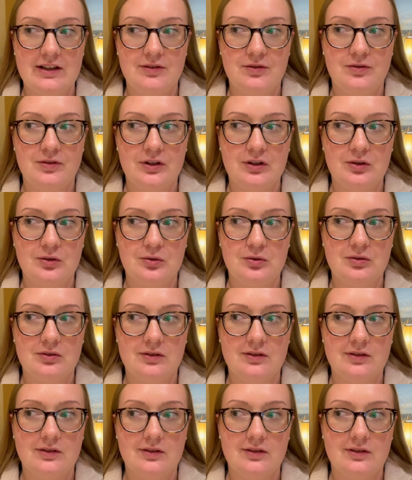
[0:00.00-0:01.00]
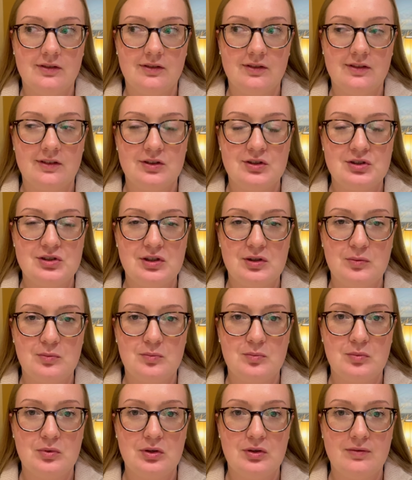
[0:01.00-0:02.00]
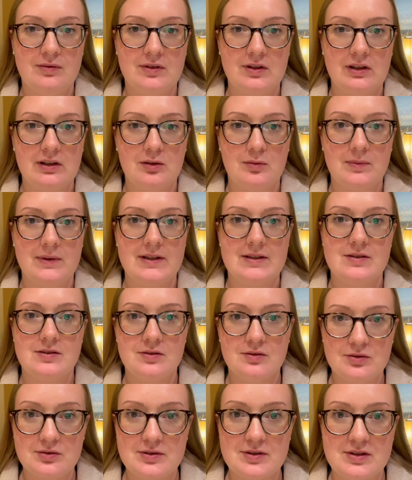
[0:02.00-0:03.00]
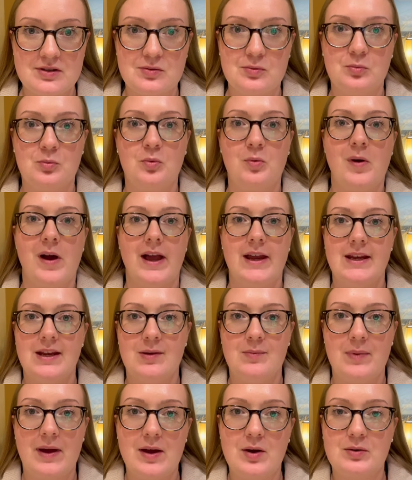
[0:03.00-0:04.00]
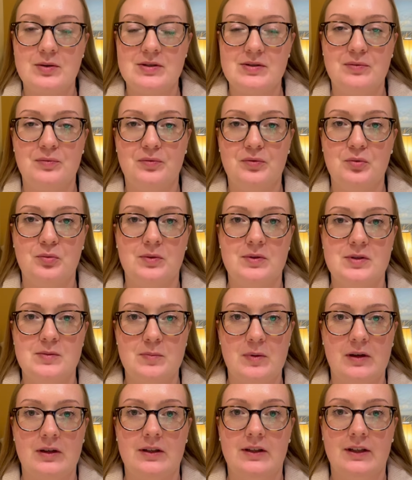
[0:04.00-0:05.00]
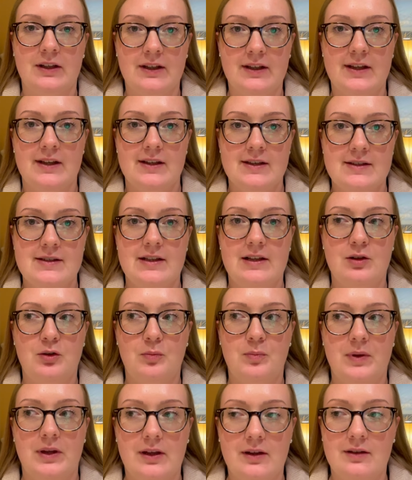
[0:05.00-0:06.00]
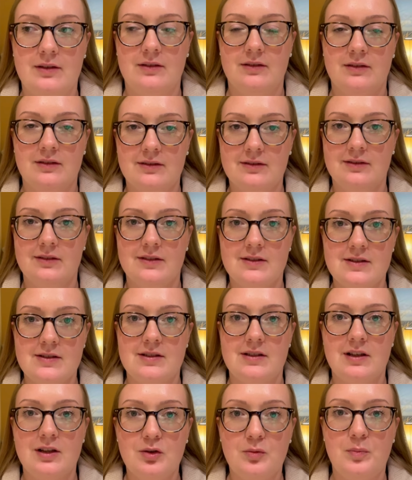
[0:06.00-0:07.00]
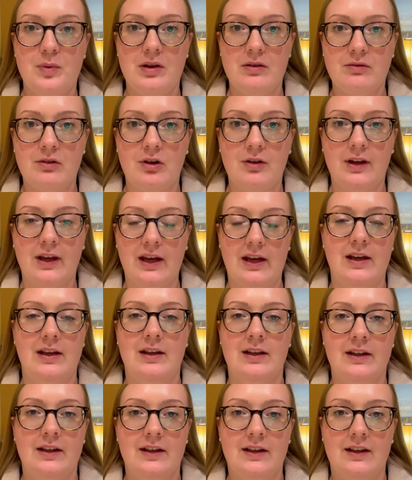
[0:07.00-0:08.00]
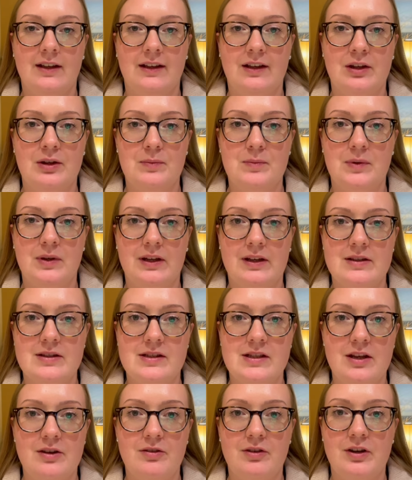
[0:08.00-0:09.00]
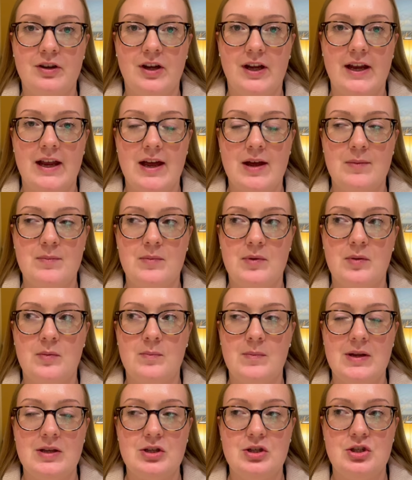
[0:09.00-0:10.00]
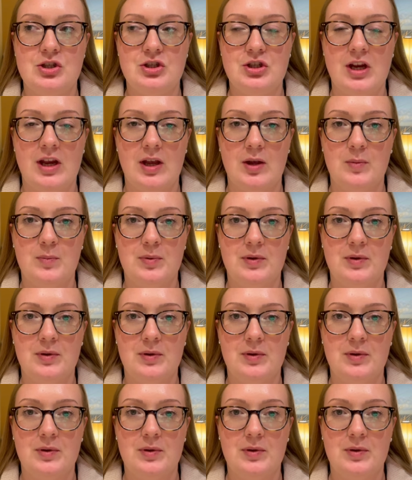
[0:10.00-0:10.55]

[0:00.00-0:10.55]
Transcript: feel the ship moving a little bit. It's not swaying backwards and forwards, but it's a little bit rocky. Considering I am midship,